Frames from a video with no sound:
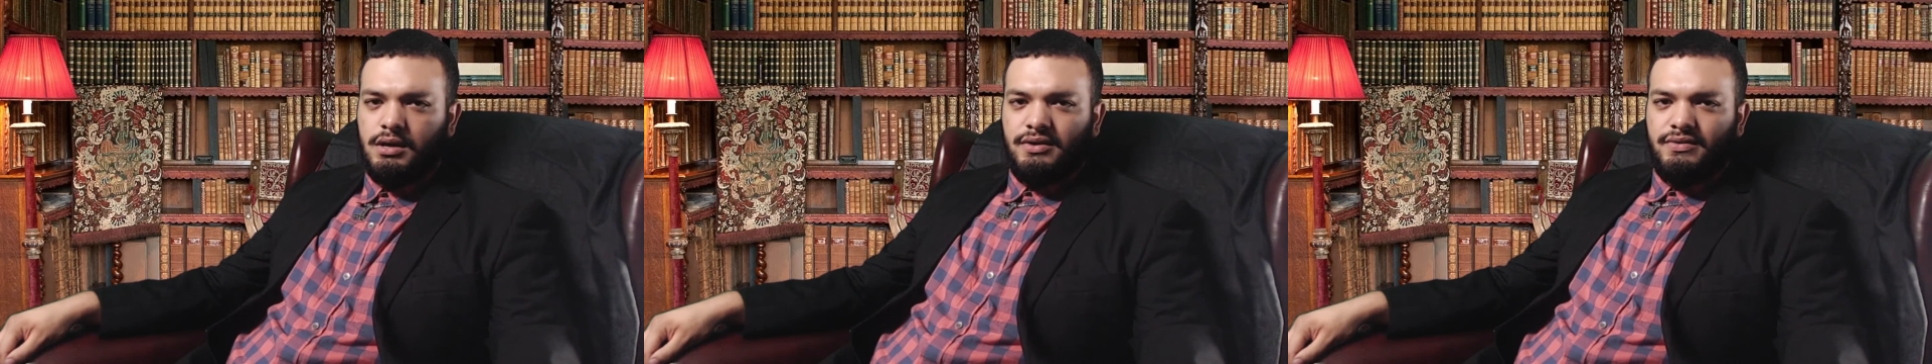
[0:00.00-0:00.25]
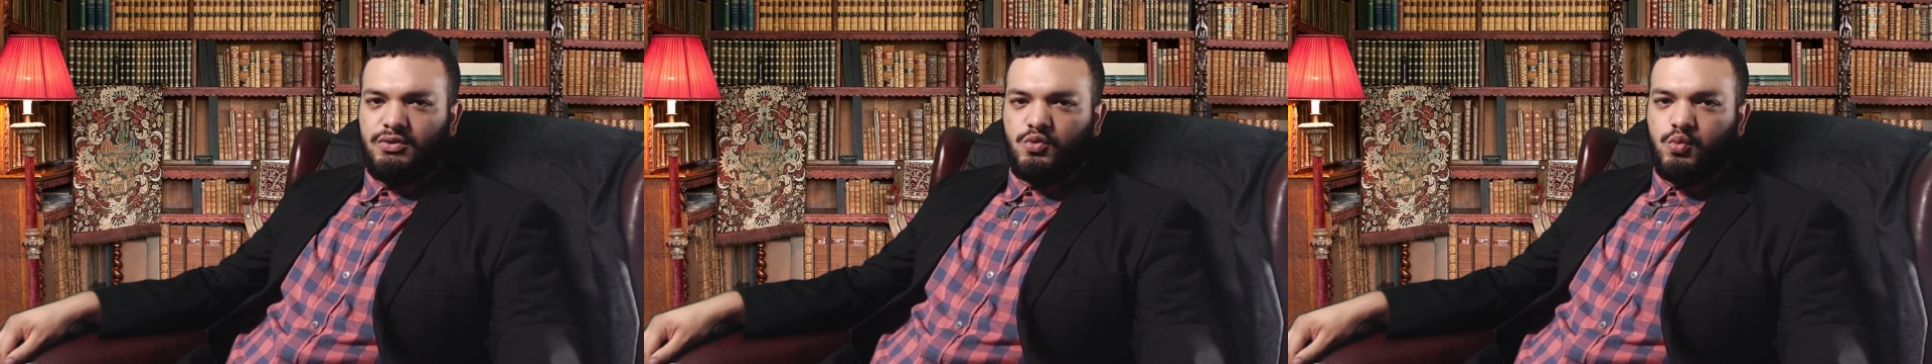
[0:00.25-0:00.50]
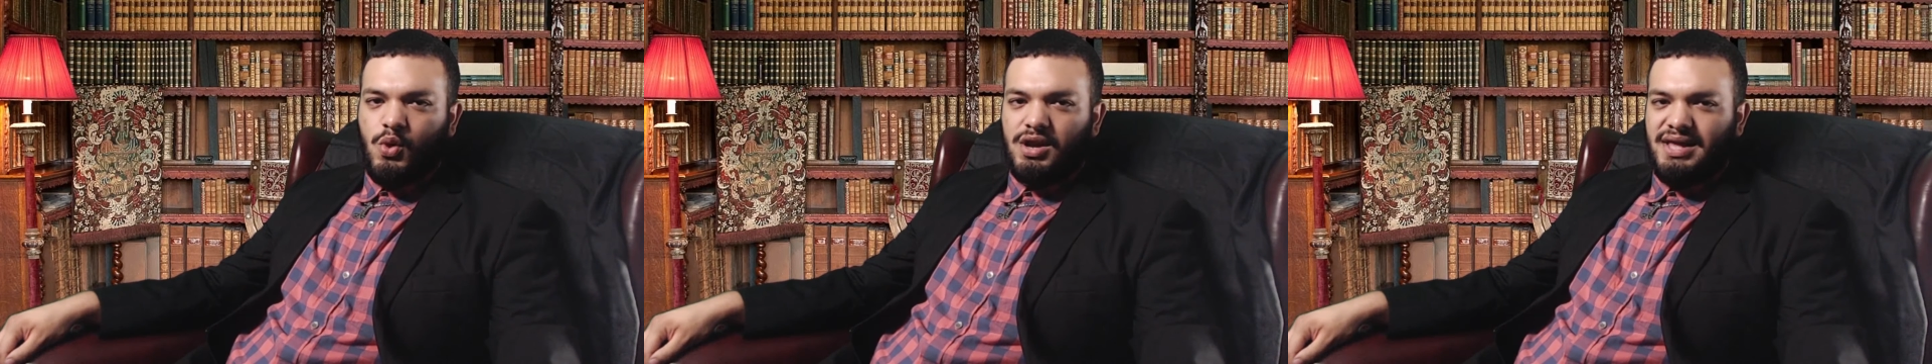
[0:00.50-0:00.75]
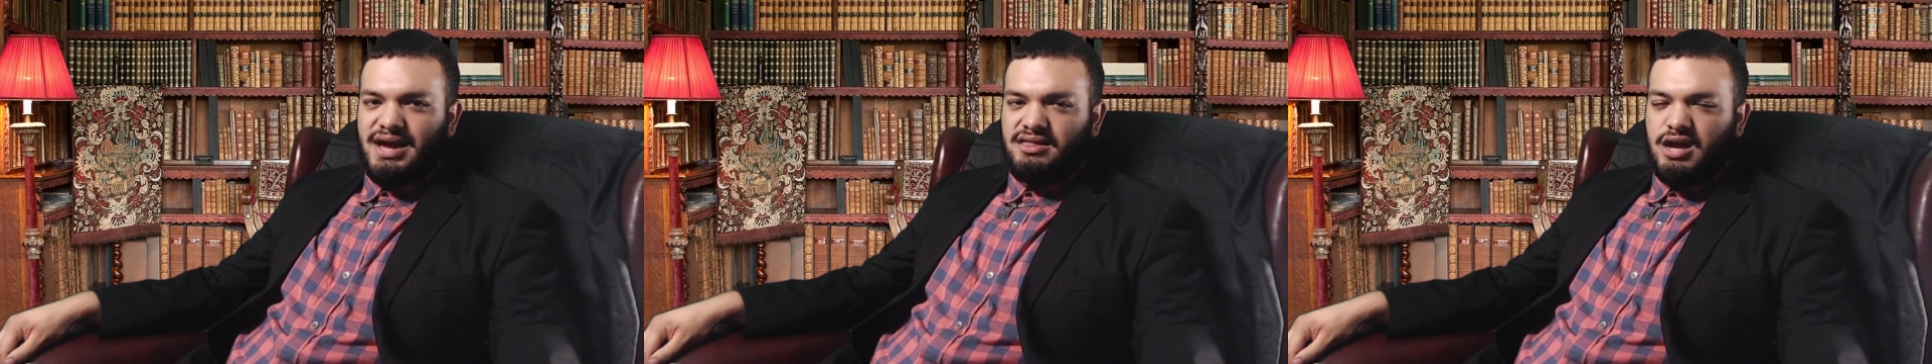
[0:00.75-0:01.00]
There was one
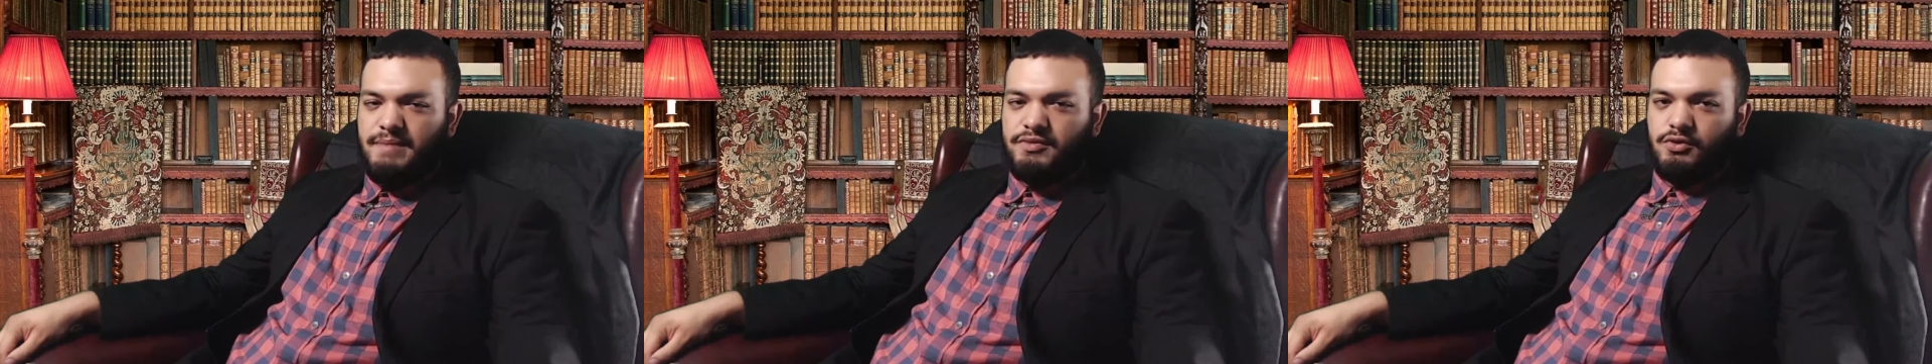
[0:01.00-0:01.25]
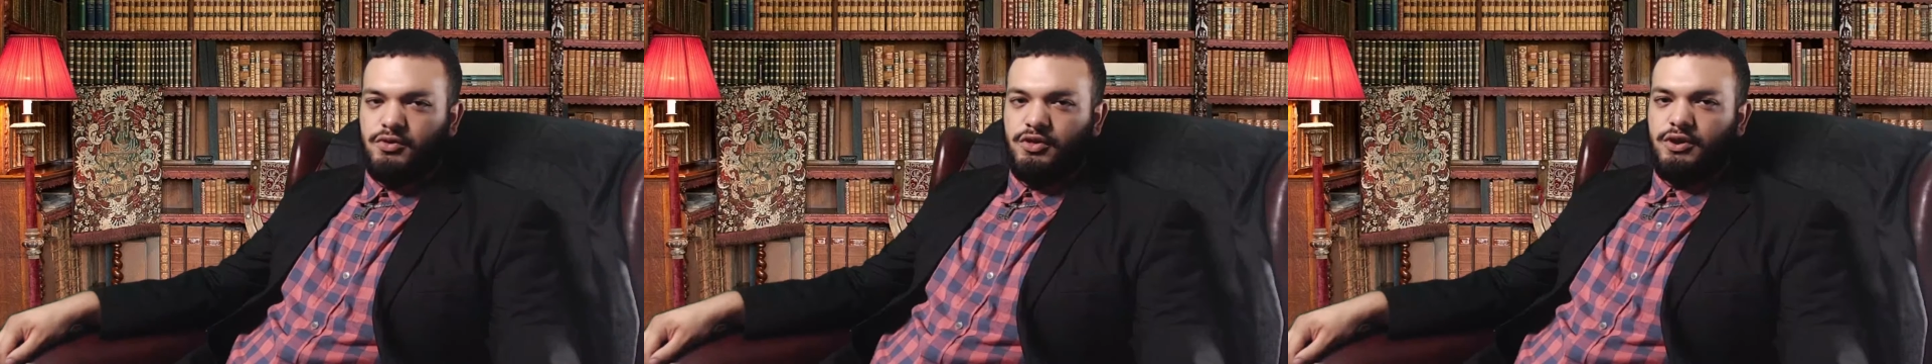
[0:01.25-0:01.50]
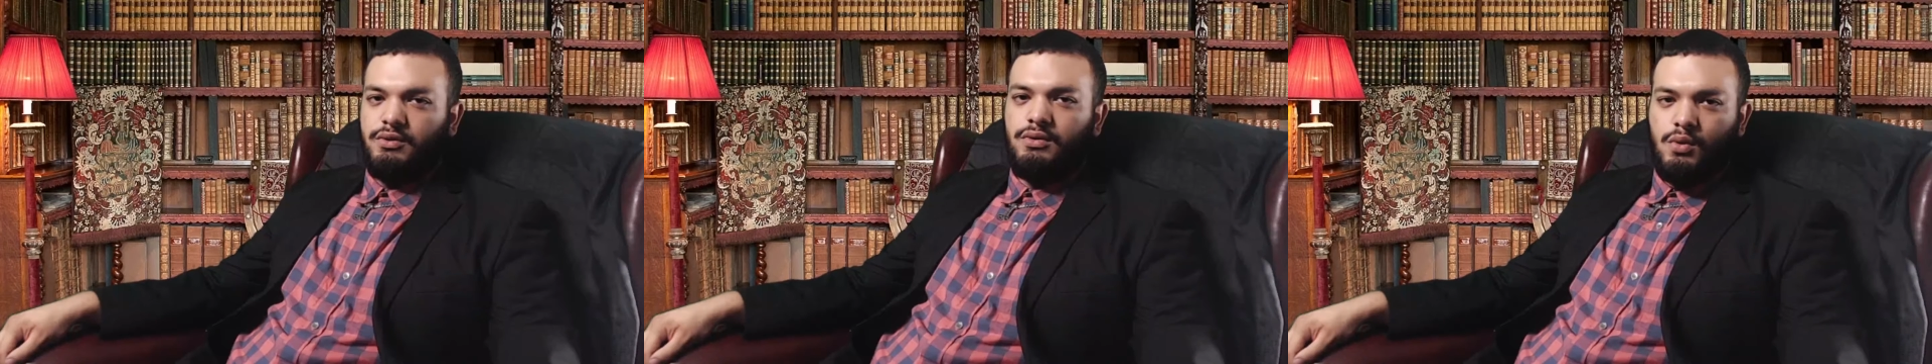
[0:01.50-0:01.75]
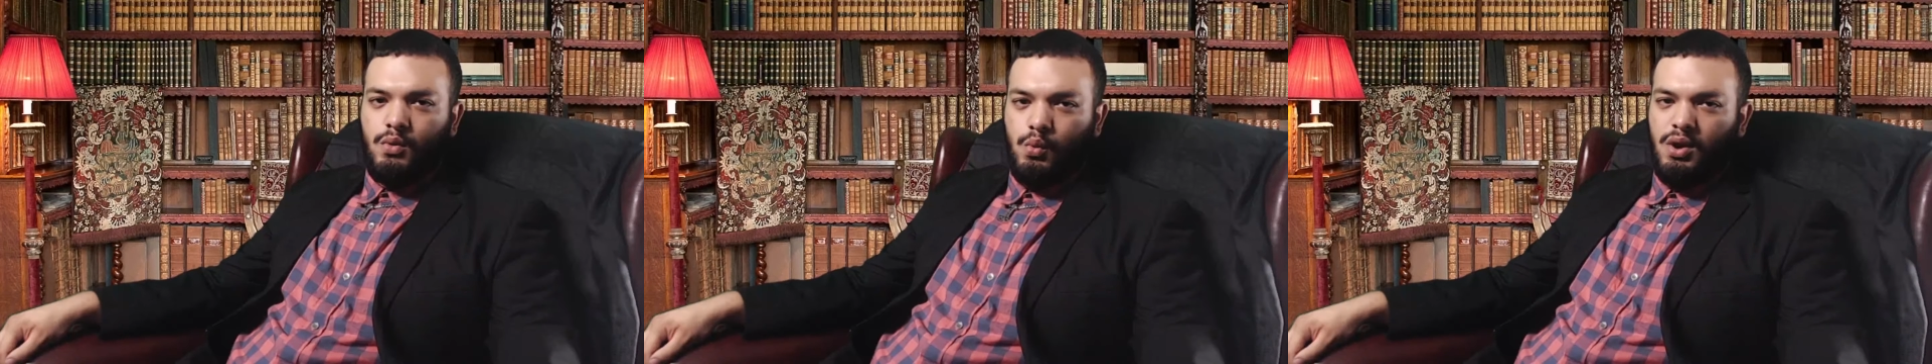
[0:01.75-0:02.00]
last obstacle though,
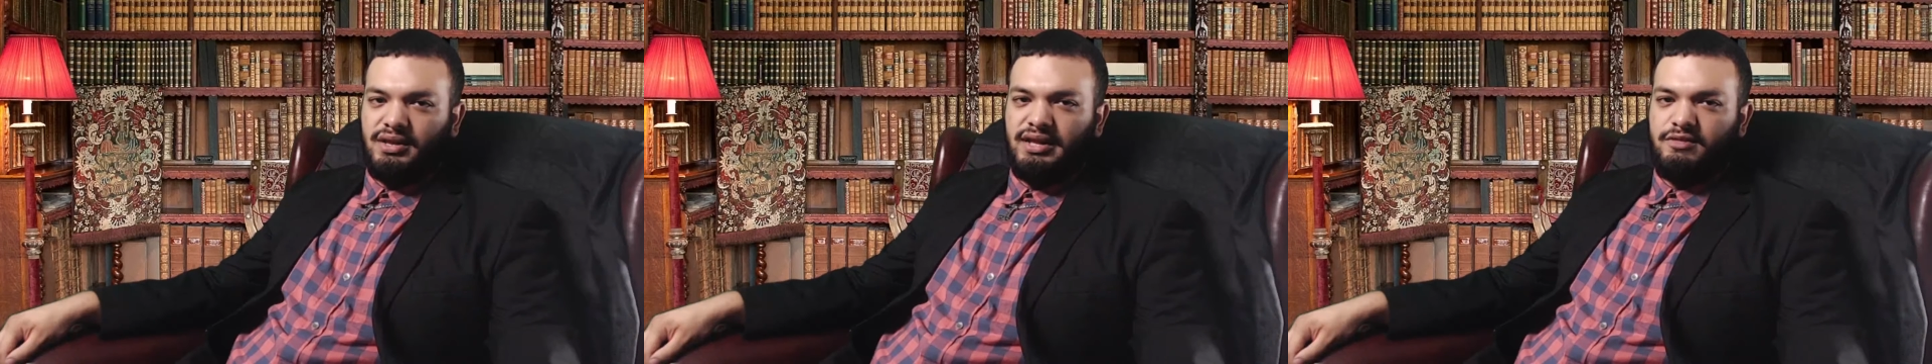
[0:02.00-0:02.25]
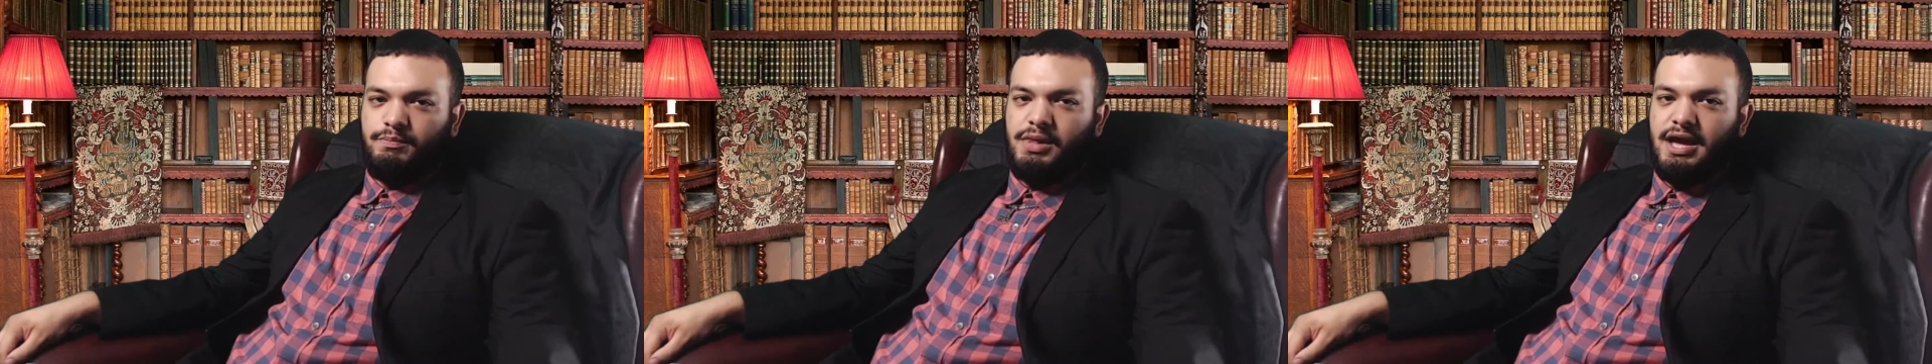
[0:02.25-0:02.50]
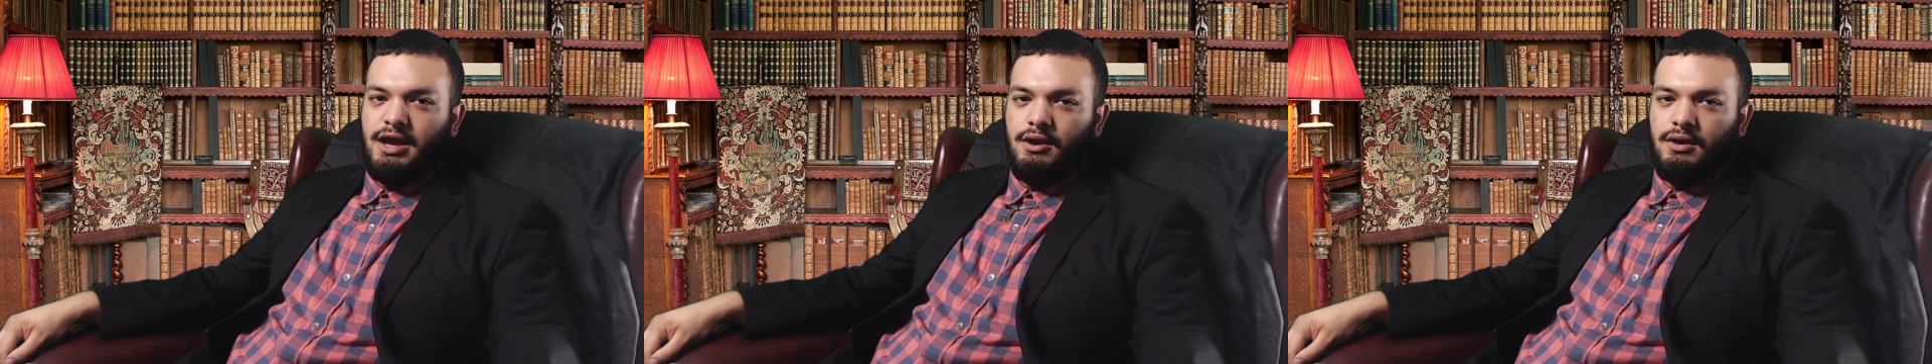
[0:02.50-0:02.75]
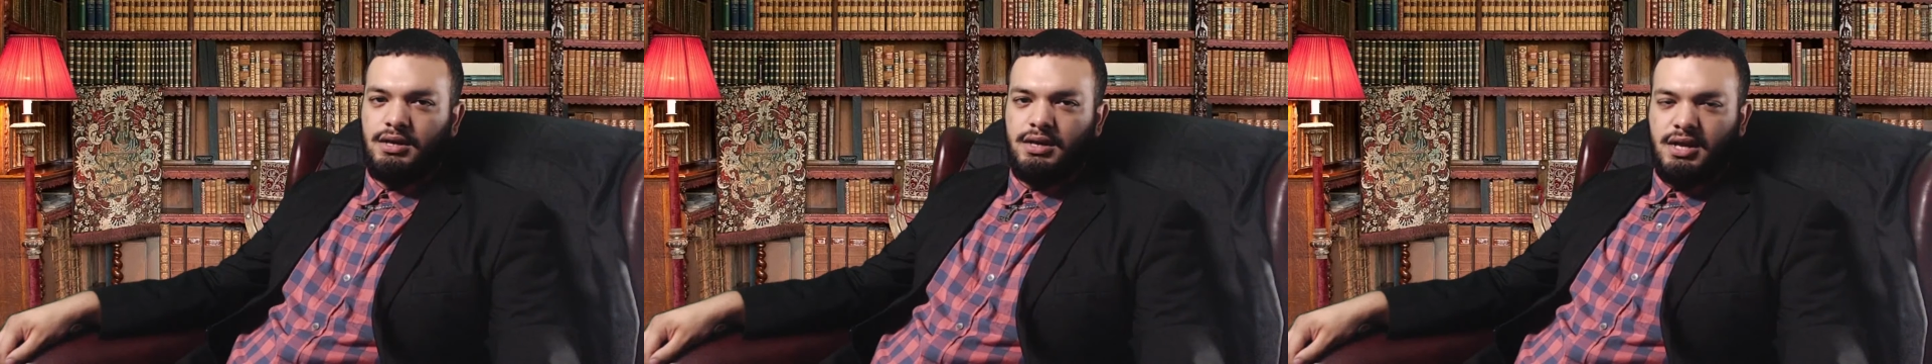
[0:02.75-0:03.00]
one last player.